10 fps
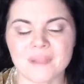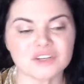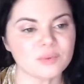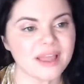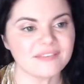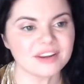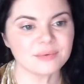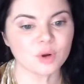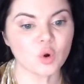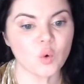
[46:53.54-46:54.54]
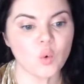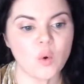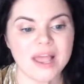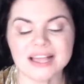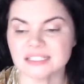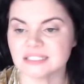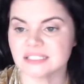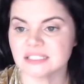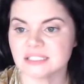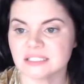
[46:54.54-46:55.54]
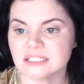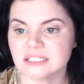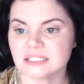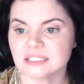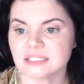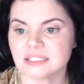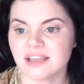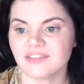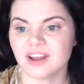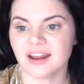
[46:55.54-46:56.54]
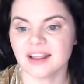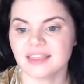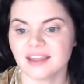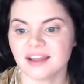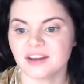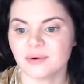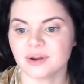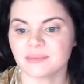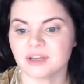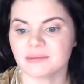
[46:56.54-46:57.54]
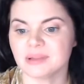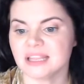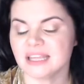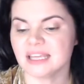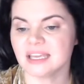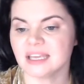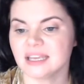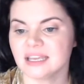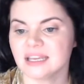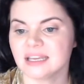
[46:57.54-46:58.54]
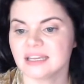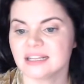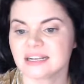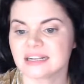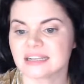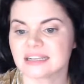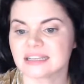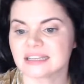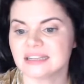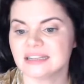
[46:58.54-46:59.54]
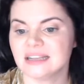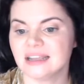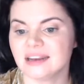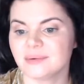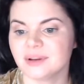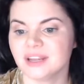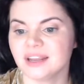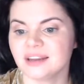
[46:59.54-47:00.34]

do we have any requests? If not, I think I know what I'm going to play. Anyone?